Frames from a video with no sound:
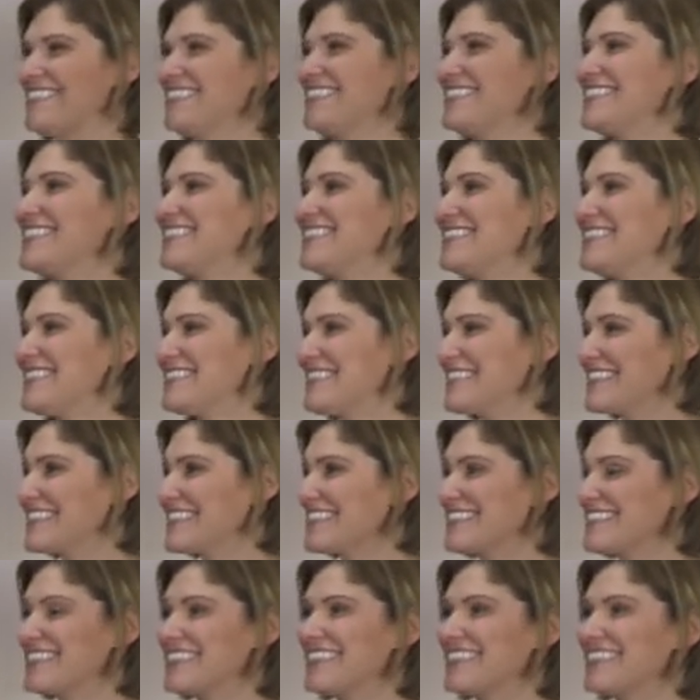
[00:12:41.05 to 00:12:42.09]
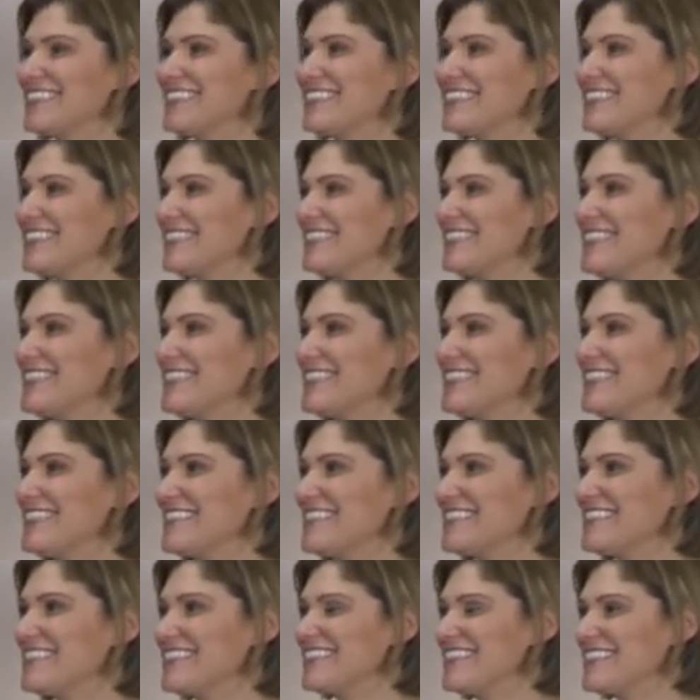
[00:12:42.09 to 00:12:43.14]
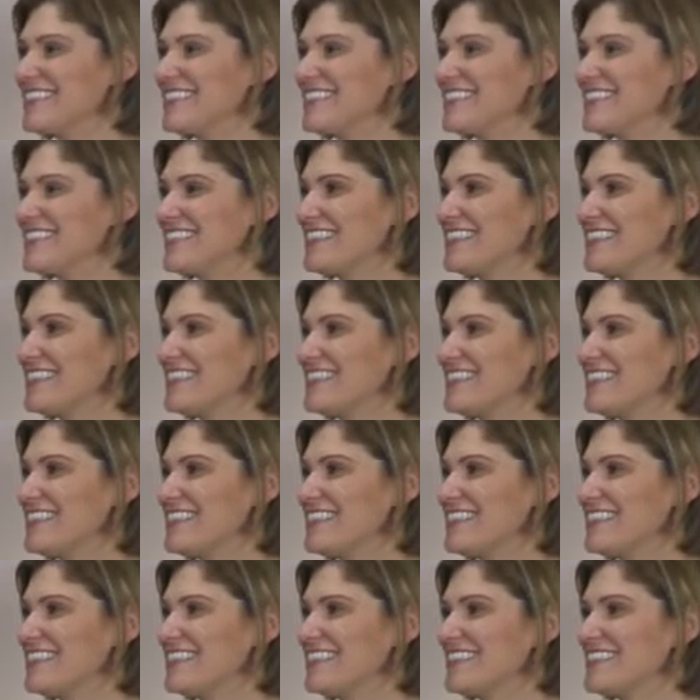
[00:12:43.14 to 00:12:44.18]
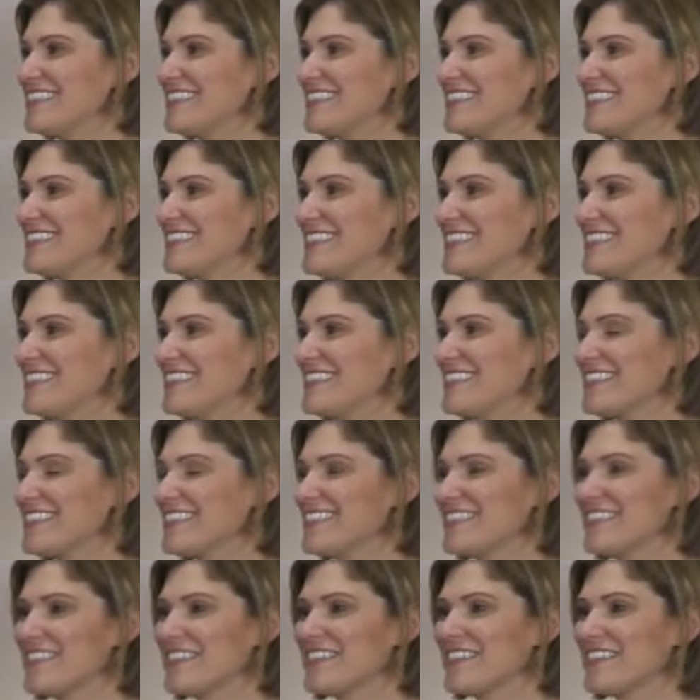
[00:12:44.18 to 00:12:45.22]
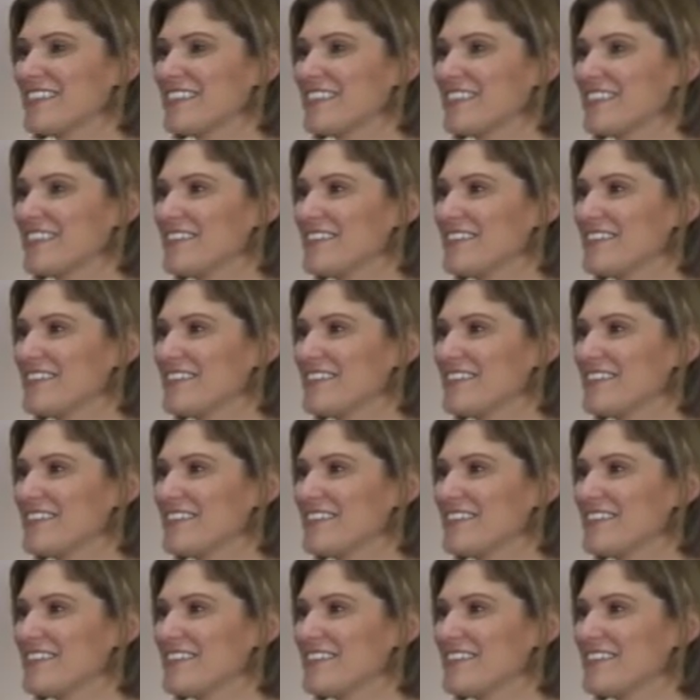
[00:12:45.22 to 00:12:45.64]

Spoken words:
The person shown says nothing.